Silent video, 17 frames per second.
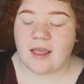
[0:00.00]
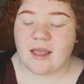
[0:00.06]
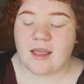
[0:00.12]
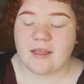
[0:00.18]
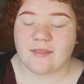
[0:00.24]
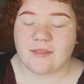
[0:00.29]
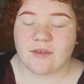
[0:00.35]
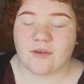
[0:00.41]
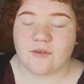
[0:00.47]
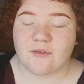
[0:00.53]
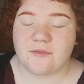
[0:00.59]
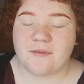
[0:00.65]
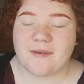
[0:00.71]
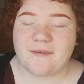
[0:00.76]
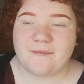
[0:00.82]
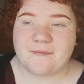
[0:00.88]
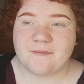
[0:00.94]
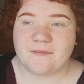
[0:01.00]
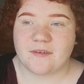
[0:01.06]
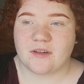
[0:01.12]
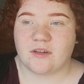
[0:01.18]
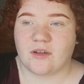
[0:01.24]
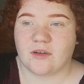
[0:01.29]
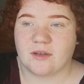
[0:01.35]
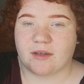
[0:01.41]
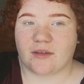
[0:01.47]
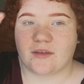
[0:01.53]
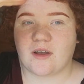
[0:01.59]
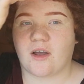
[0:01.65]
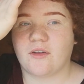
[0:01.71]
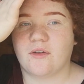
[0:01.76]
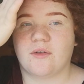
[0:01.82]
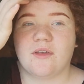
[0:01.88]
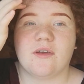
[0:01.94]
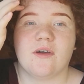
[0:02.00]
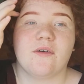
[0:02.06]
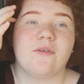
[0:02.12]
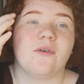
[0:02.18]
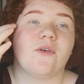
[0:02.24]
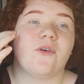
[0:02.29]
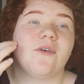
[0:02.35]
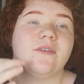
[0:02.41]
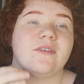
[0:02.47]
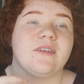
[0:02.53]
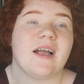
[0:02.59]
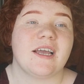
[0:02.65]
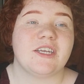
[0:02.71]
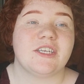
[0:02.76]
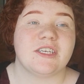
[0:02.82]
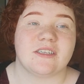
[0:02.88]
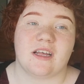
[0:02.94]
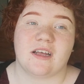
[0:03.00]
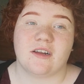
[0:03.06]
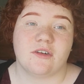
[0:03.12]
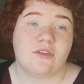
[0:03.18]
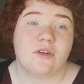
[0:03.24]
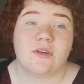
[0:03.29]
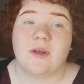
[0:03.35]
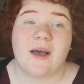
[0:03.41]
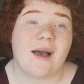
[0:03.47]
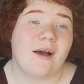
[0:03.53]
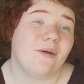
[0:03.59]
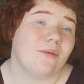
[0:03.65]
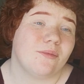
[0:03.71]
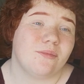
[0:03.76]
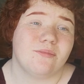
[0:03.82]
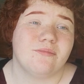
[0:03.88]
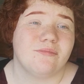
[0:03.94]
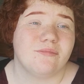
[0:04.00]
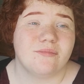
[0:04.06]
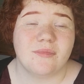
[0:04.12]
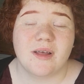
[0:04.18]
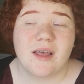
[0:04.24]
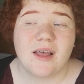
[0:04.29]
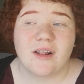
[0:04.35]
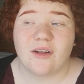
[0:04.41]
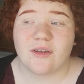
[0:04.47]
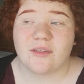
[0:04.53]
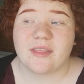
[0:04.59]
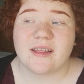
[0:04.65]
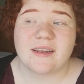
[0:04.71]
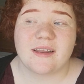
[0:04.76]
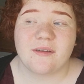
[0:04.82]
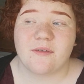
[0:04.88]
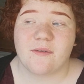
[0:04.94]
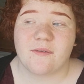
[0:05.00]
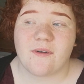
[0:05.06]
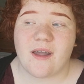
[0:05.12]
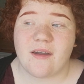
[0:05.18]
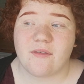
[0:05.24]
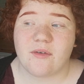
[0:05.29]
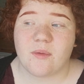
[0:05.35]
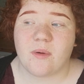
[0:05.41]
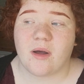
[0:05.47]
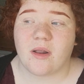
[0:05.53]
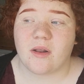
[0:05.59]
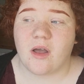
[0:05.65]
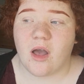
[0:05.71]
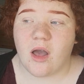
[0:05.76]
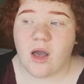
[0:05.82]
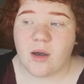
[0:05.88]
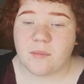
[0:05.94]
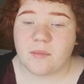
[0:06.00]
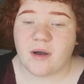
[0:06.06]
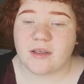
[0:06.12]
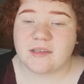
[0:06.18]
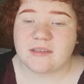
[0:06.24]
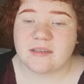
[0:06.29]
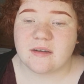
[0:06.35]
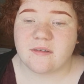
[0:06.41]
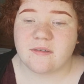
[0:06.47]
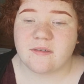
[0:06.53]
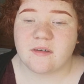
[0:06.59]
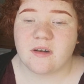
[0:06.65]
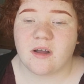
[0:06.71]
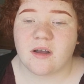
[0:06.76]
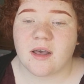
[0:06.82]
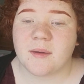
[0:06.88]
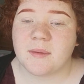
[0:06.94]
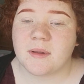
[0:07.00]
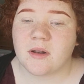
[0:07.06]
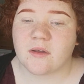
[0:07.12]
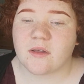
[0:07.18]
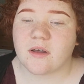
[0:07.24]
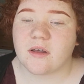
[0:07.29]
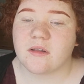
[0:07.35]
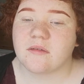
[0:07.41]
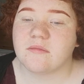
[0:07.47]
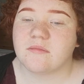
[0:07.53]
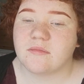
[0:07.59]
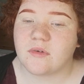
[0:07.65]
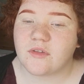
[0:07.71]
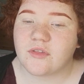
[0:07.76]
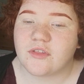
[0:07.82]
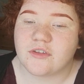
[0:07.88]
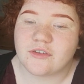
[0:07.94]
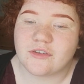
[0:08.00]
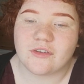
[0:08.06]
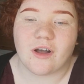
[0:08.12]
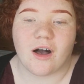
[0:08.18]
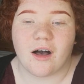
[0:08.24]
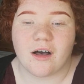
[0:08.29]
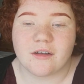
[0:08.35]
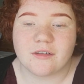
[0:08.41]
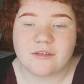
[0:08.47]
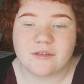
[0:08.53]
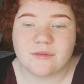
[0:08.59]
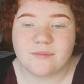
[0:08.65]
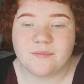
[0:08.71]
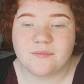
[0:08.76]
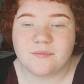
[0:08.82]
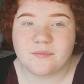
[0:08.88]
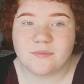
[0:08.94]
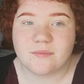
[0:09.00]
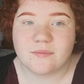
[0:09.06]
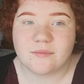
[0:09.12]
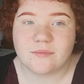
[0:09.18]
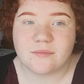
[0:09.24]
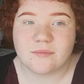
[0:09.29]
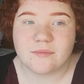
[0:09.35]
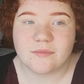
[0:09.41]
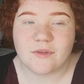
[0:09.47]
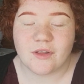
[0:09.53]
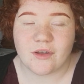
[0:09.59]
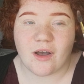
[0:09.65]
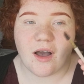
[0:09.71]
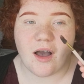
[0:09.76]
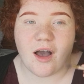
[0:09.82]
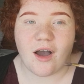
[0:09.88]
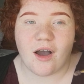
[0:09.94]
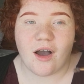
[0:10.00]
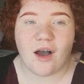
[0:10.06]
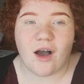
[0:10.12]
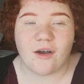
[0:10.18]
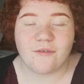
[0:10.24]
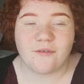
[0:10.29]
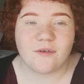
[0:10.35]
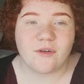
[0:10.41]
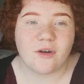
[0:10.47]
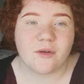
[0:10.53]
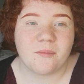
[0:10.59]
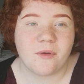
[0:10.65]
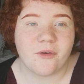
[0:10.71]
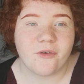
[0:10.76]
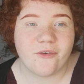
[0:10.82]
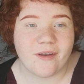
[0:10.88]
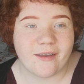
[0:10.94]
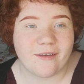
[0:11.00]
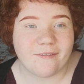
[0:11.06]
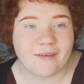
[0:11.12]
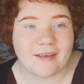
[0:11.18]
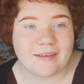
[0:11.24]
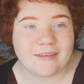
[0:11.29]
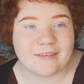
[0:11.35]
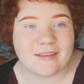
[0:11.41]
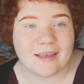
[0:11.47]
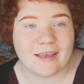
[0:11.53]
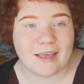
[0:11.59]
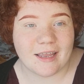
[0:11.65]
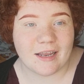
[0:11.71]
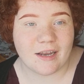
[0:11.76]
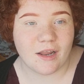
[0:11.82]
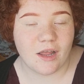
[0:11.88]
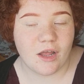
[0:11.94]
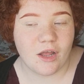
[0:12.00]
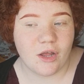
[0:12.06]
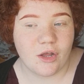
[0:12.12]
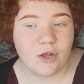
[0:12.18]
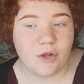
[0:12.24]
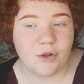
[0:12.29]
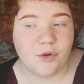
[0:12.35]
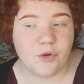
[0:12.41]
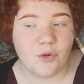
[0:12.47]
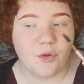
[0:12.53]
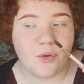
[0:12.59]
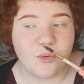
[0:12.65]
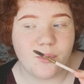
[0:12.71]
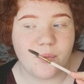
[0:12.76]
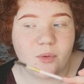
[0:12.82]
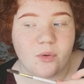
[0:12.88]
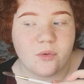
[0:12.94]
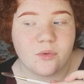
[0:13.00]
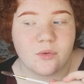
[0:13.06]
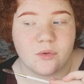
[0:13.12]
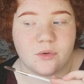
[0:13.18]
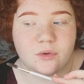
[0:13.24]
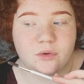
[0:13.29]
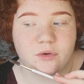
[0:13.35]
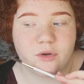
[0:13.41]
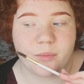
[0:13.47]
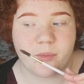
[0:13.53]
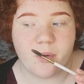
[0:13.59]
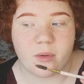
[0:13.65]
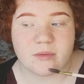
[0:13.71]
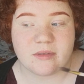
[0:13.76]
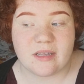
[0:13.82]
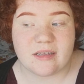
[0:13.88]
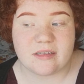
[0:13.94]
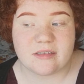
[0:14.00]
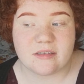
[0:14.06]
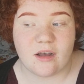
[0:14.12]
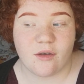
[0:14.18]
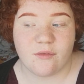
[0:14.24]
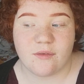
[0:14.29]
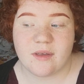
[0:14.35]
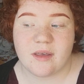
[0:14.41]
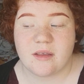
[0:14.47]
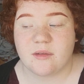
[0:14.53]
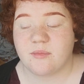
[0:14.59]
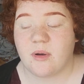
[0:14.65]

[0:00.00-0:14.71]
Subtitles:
in the grief. Like, I know you go through grief stages and I don't know how, like, they're different for everyone. But I still feel like I'm in, like, the start. Like, I feel like my grief is taking too long to process. I think it's